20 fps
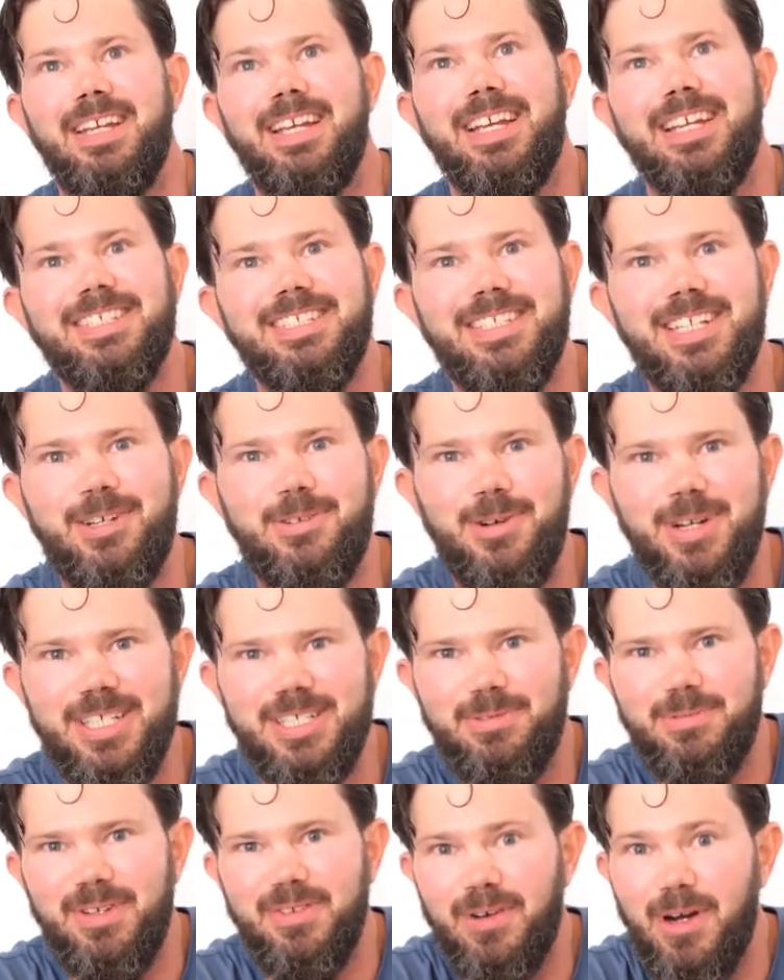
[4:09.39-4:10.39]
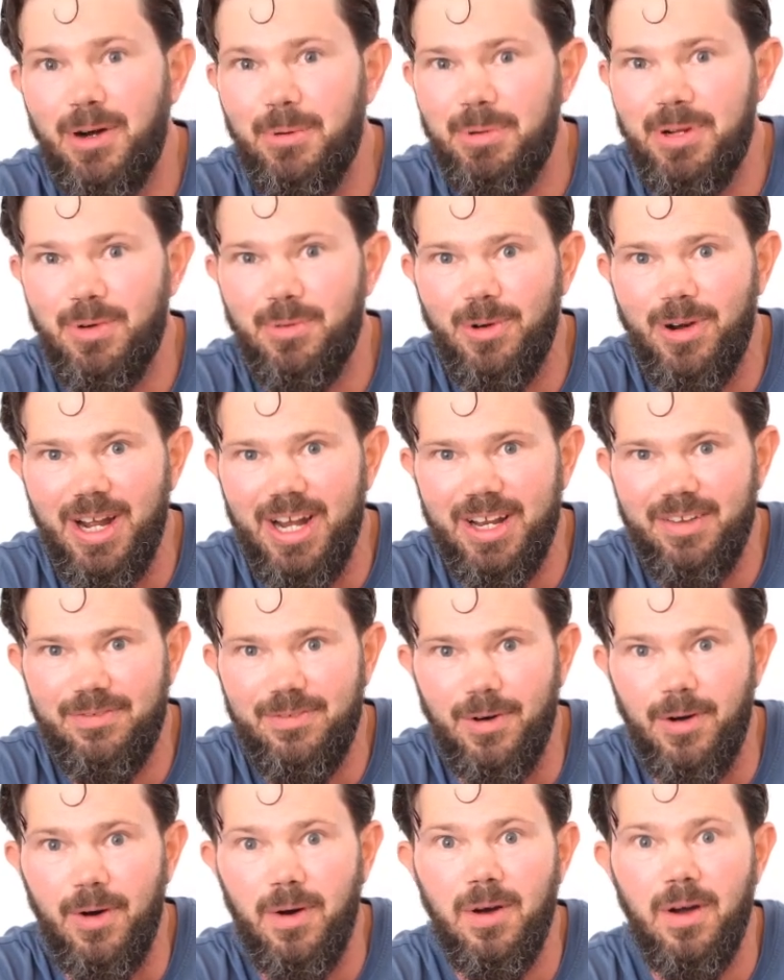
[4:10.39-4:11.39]
is the question we've all been waiting
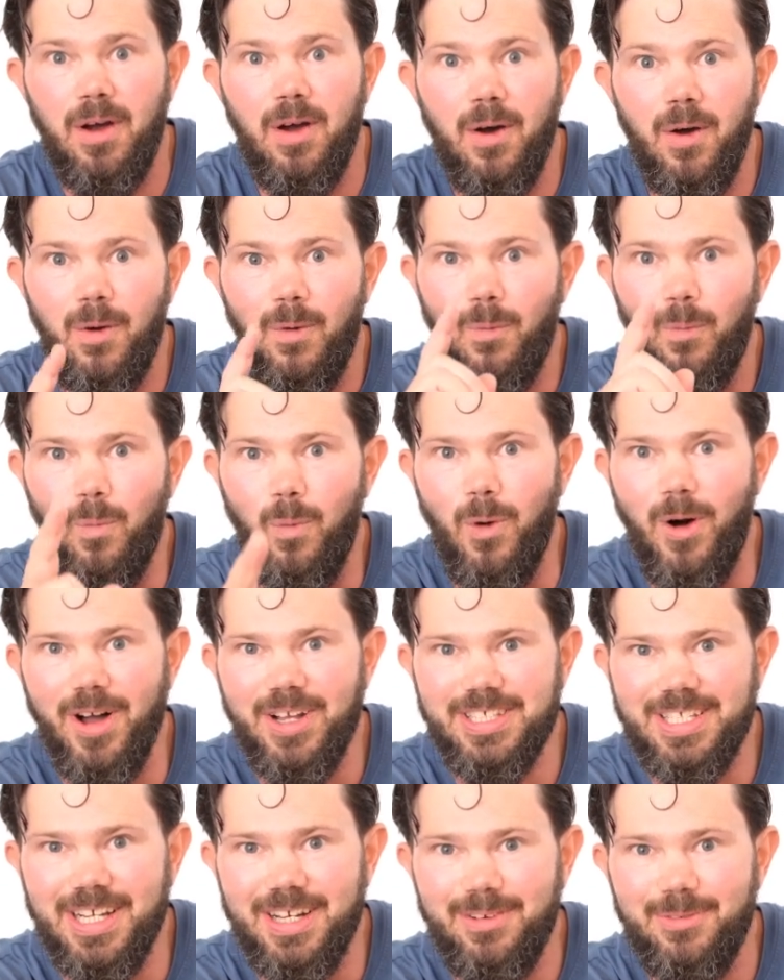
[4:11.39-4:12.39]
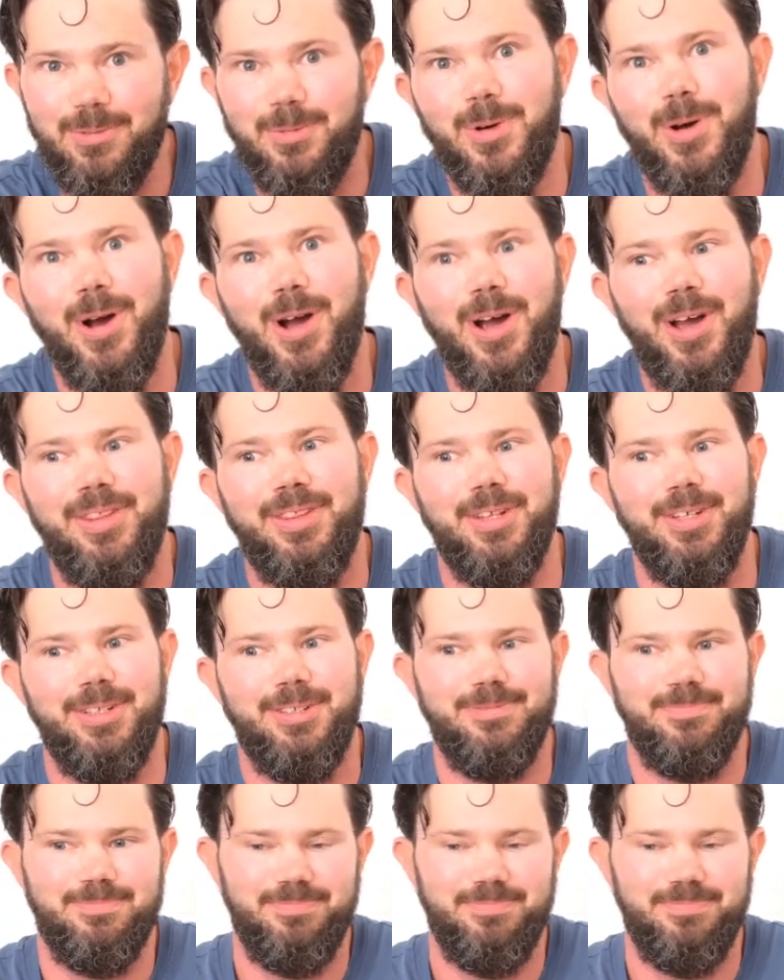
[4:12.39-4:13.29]
for. Was it worth it?